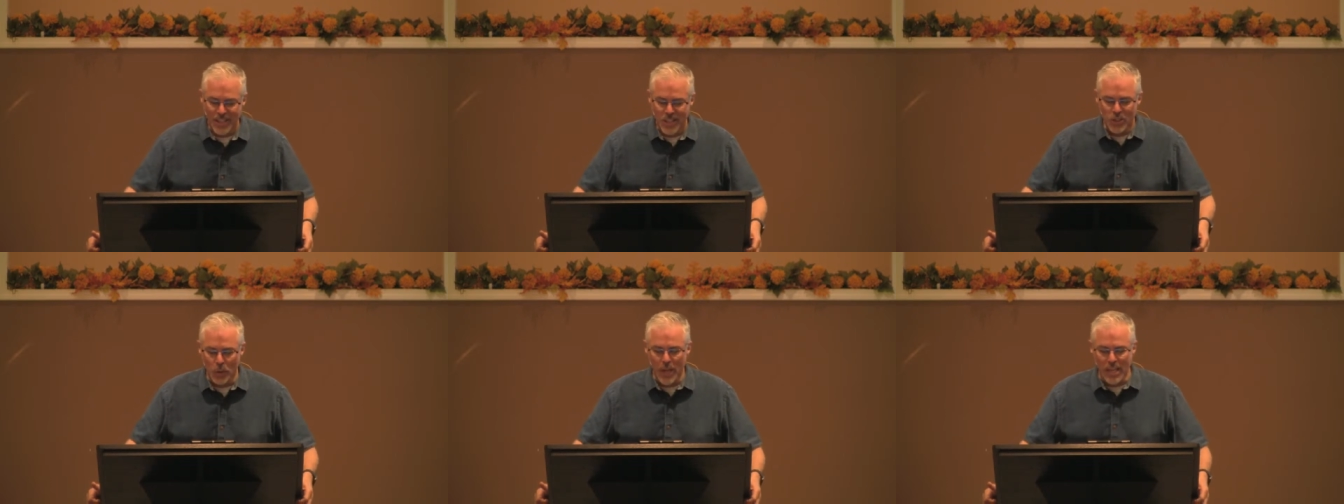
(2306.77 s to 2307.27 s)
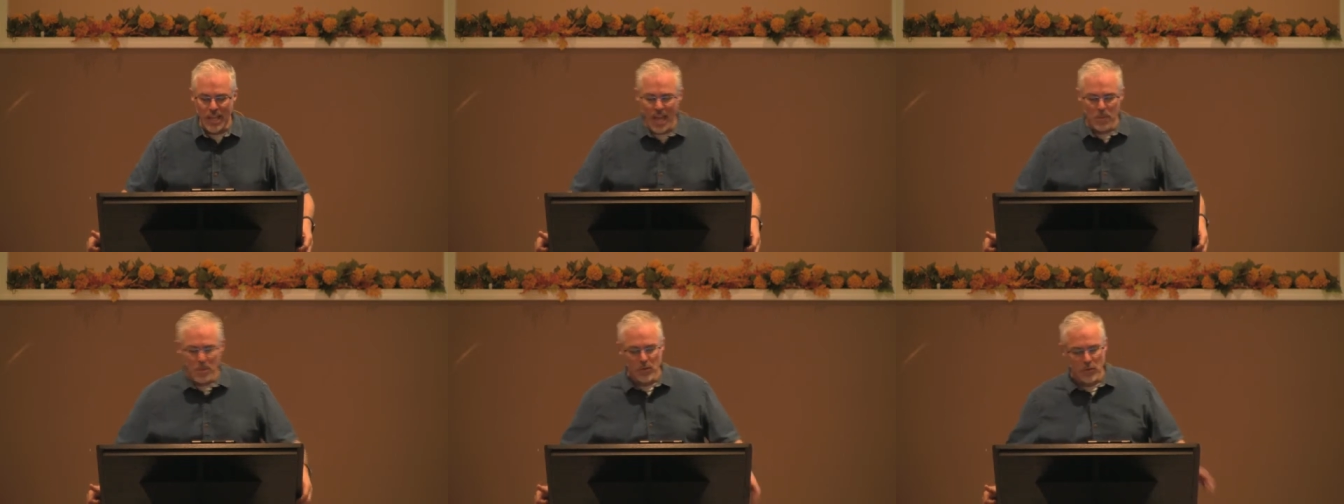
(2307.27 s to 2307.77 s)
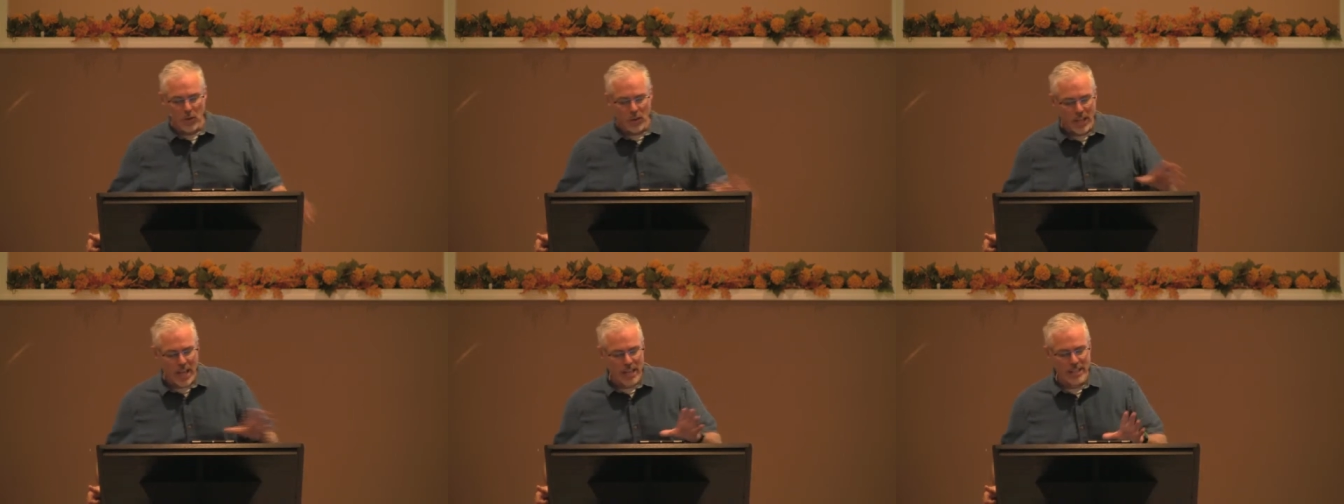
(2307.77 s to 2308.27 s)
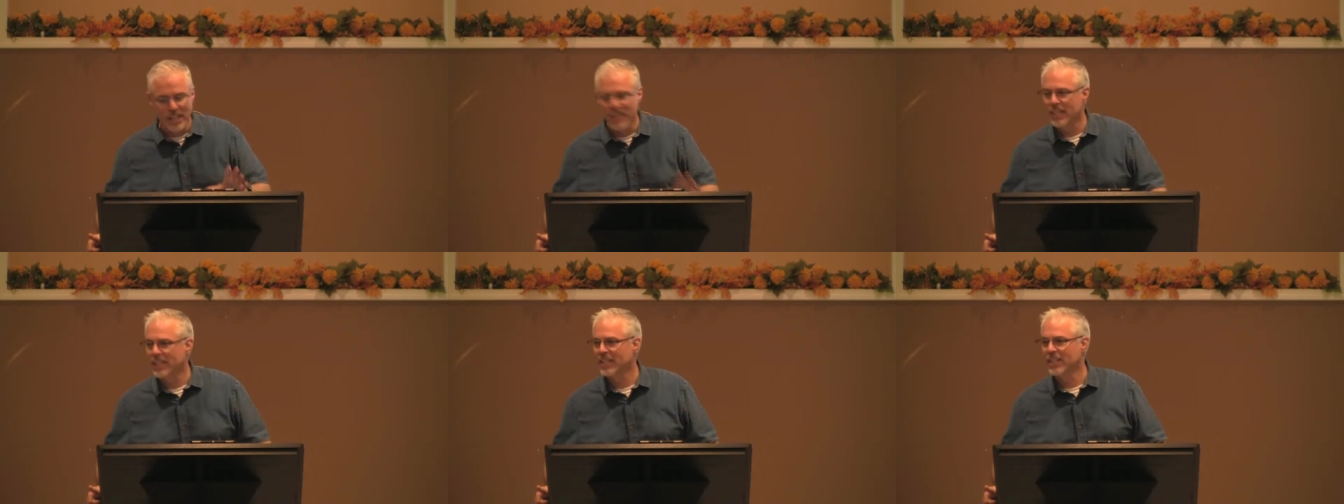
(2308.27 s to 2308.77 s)
So he came in for a landing,
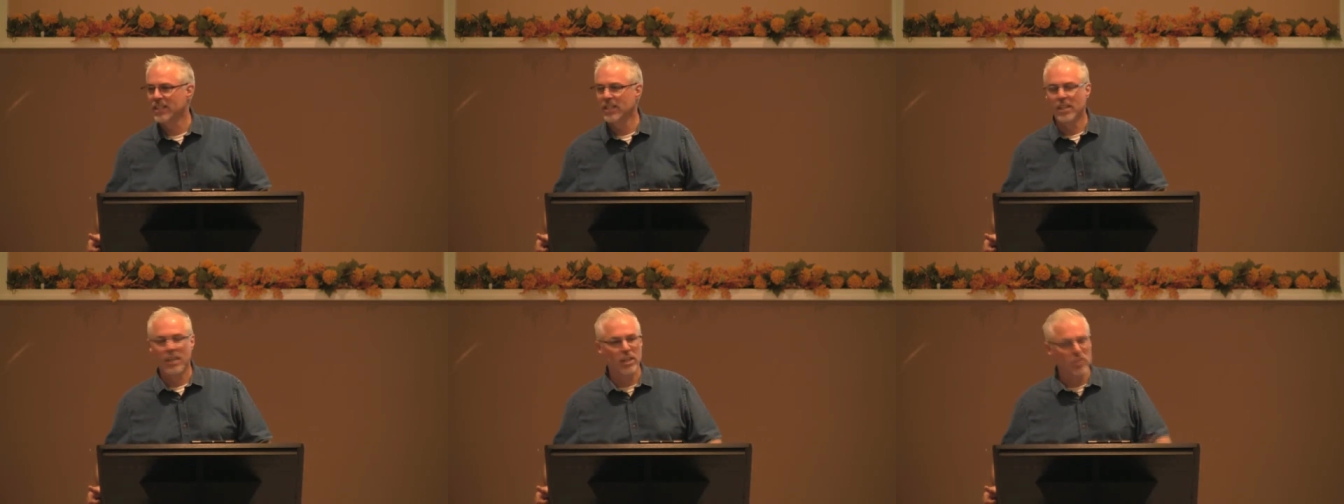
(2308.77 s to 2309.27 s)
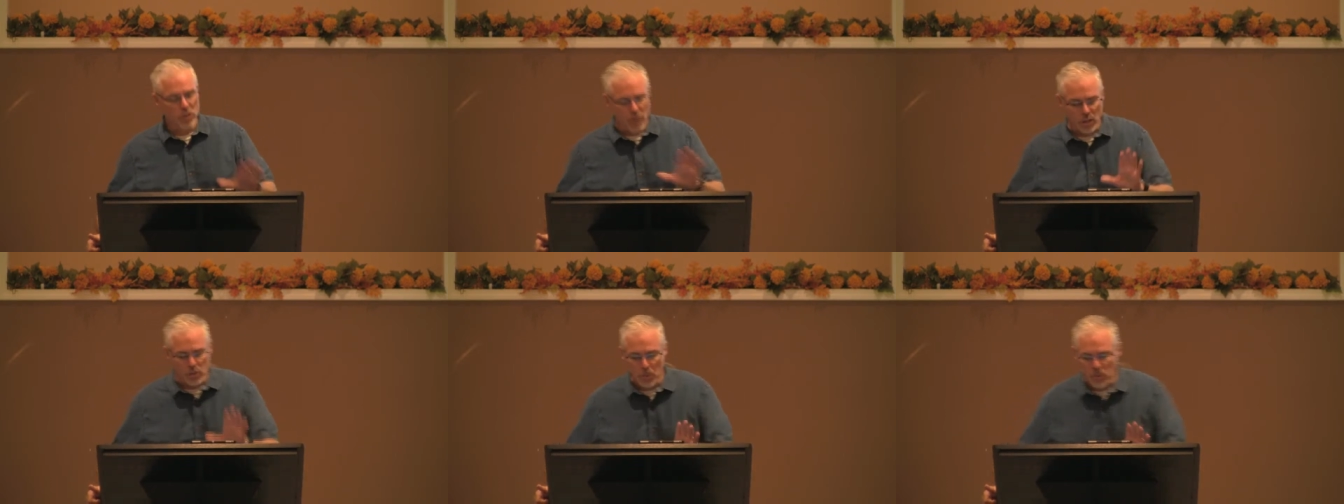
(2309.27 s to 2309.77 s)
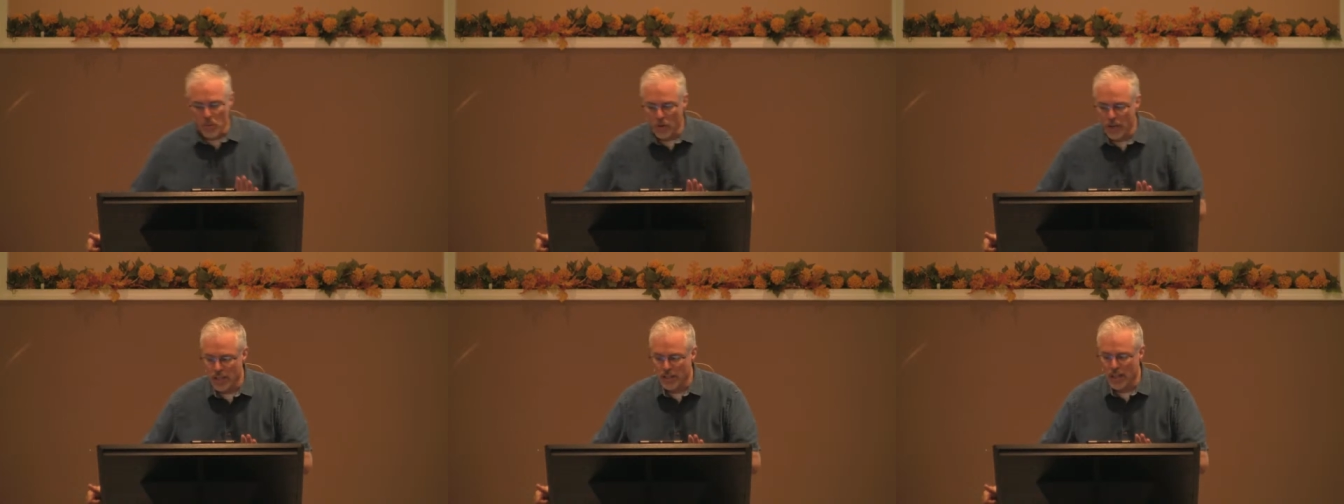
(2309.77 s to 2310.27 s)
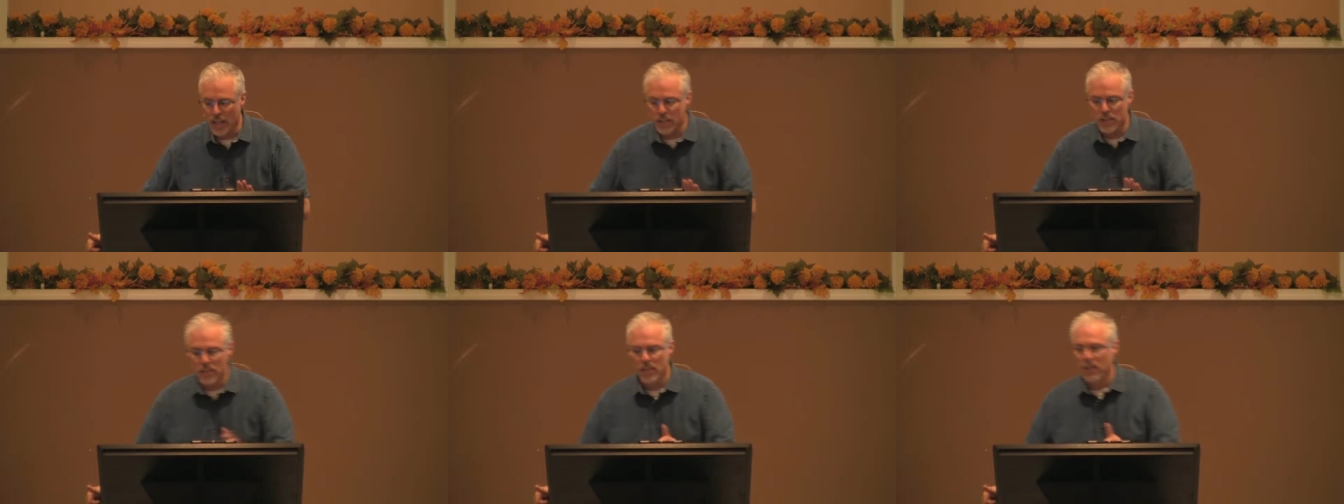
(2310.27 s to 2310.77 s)
and just before he
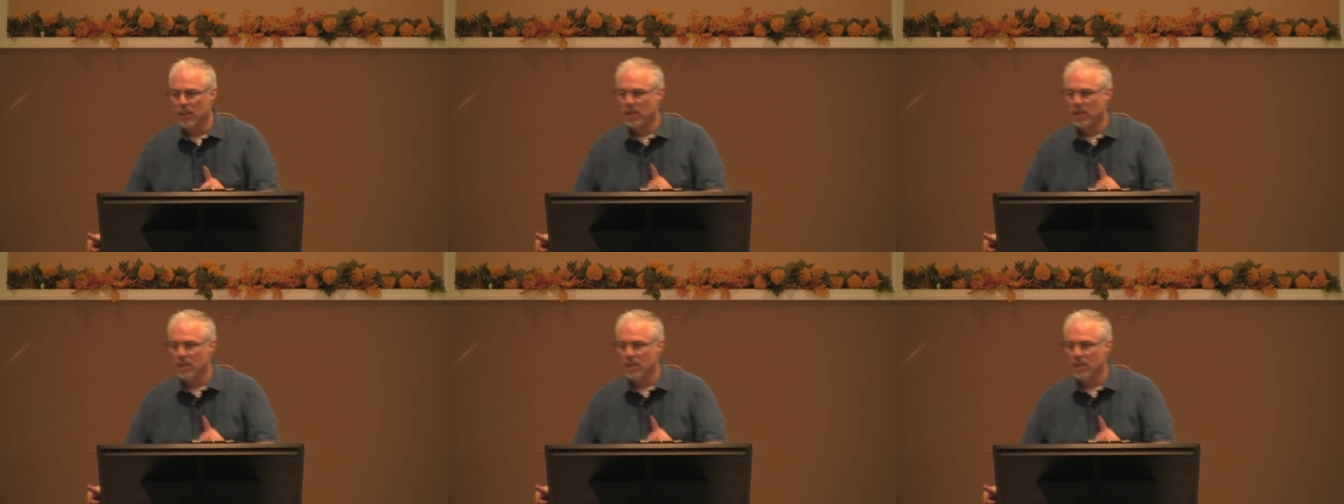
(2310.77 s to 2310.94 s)
landed,